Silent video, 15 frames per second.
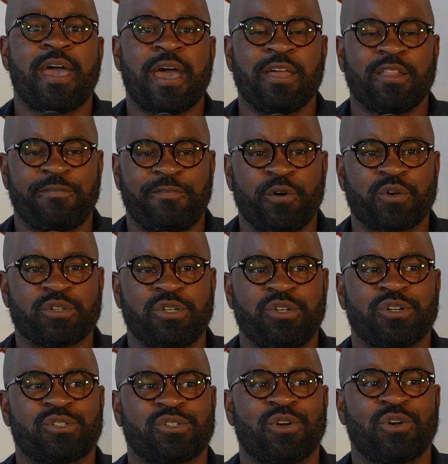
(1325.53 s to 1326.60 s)
and the folks in
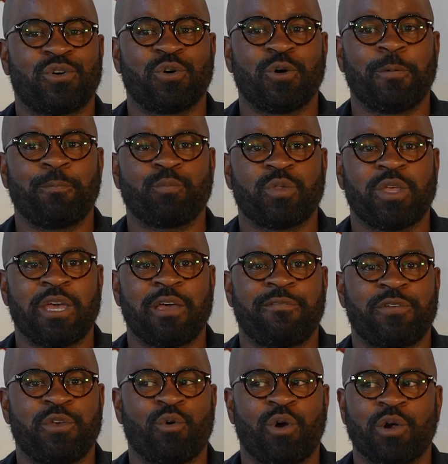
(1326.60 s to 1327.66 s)
your circle
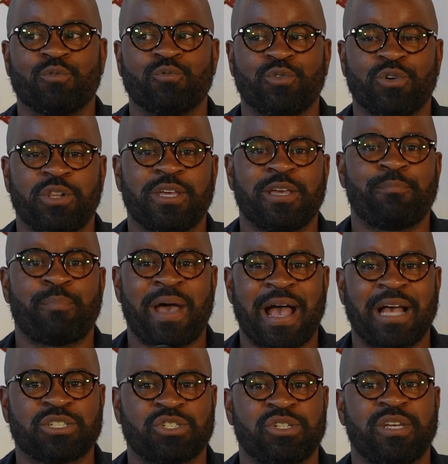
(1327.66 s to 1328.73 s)
if you aren't really
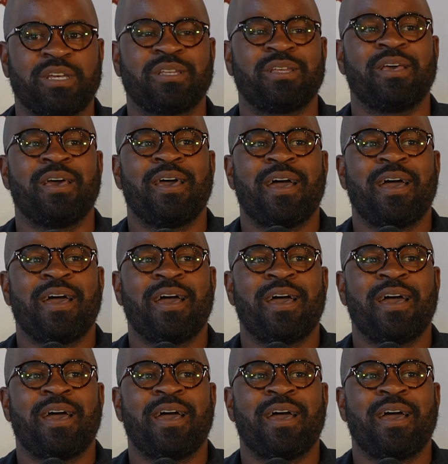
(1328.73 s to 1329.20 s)
passionate